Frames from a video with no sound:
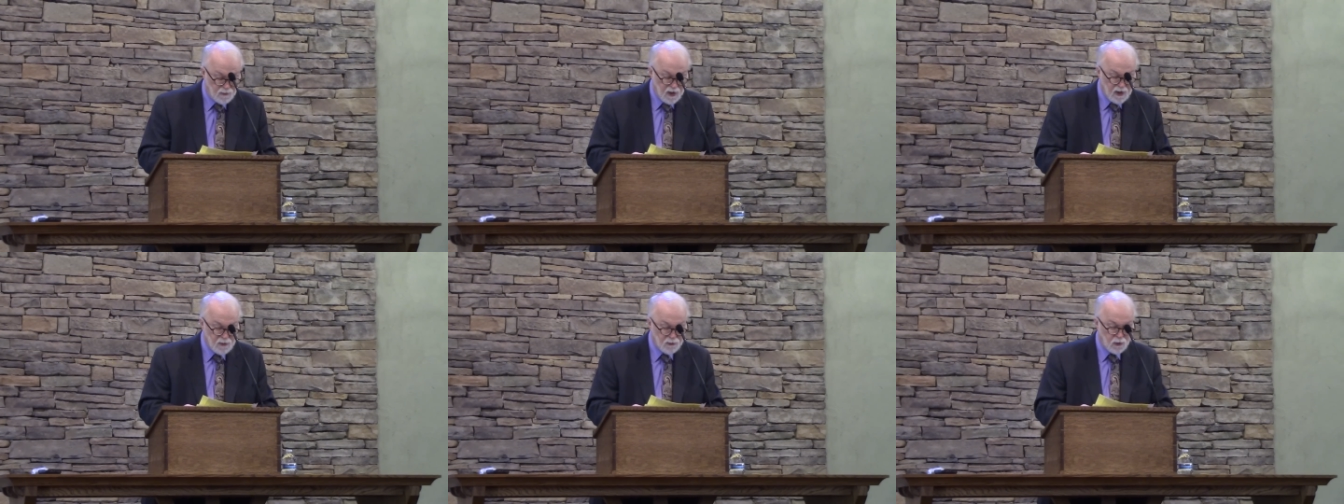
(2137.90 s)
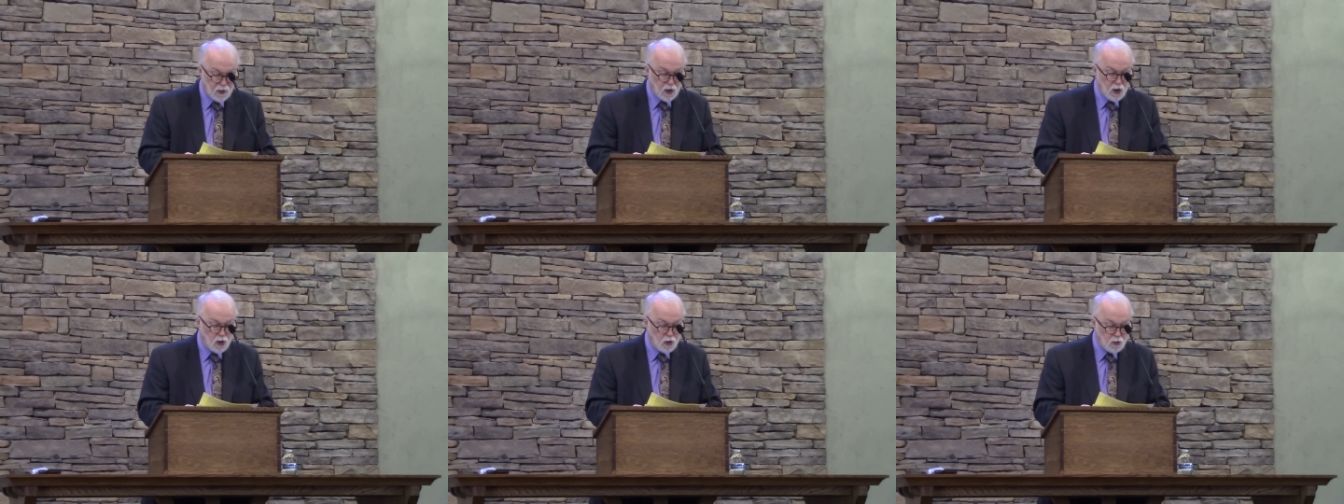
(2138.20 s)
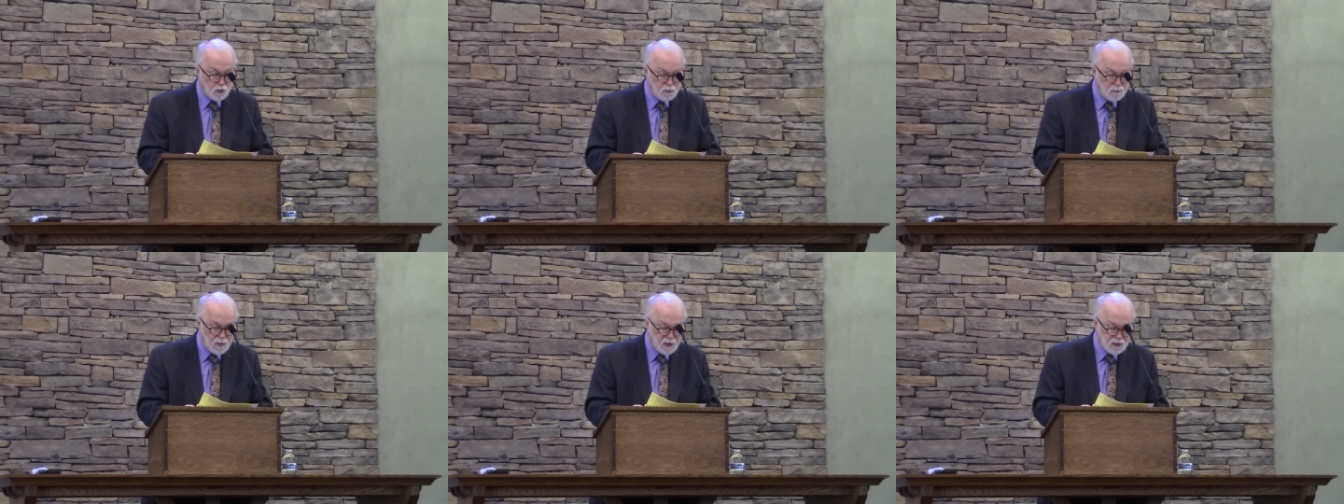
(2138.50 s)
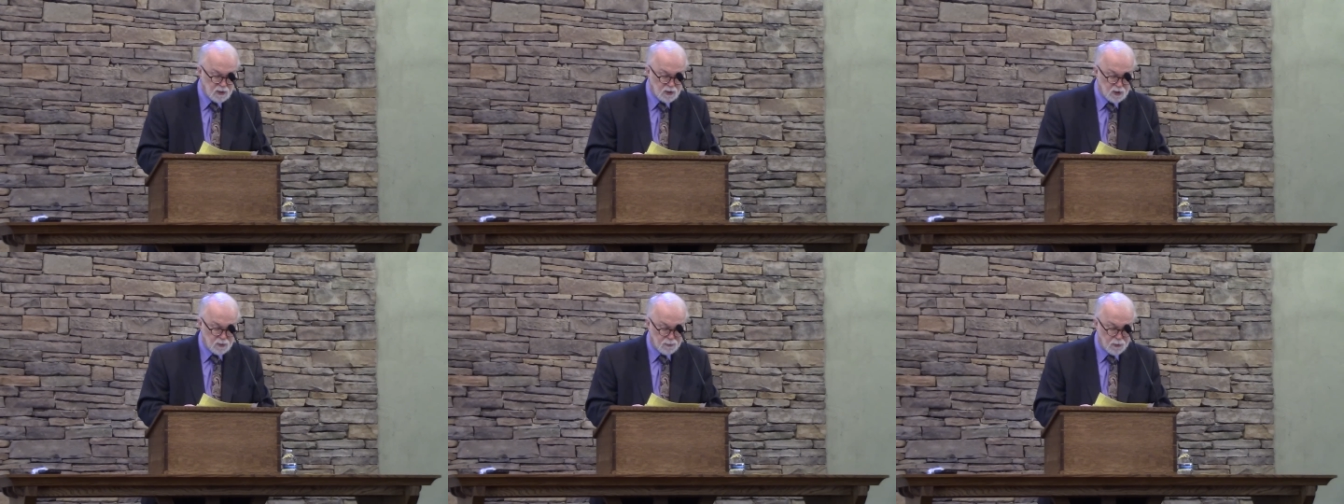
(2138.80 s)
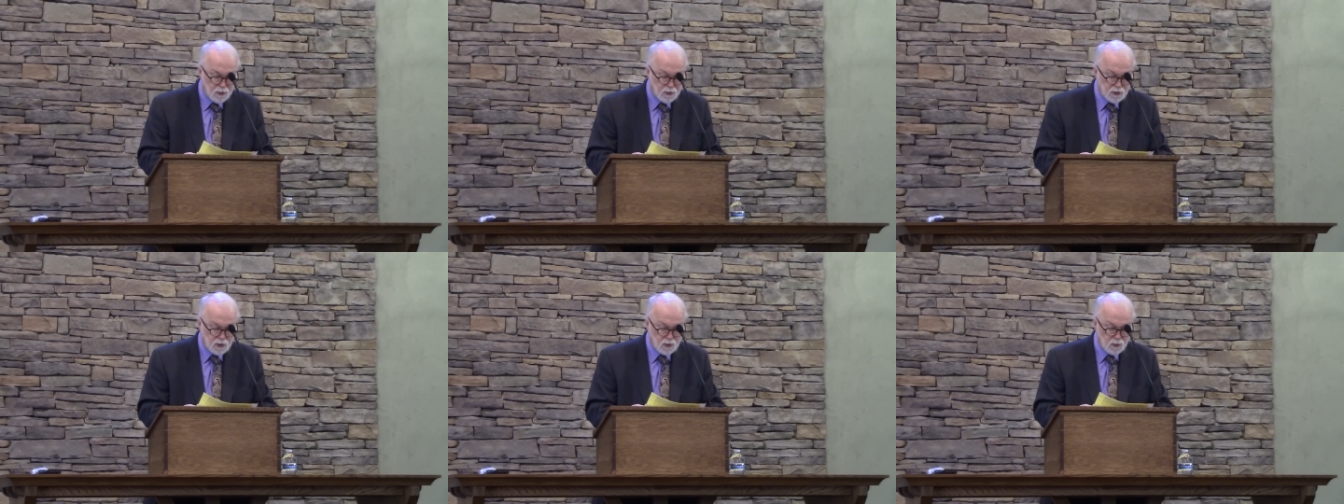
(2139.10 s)
Faith alone makes the
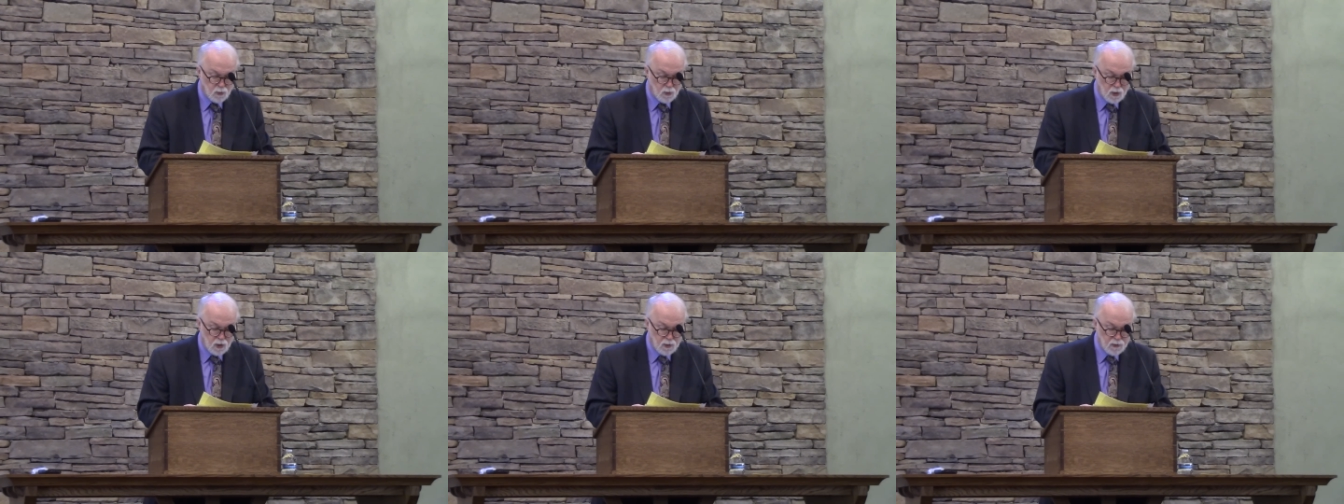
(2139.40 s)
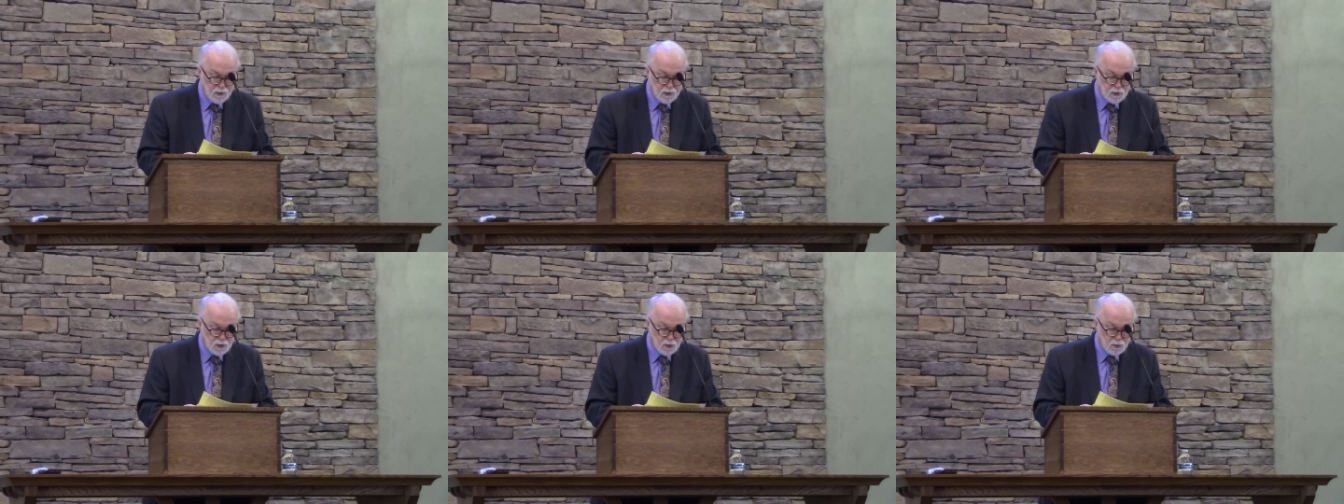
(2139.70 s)
person worthy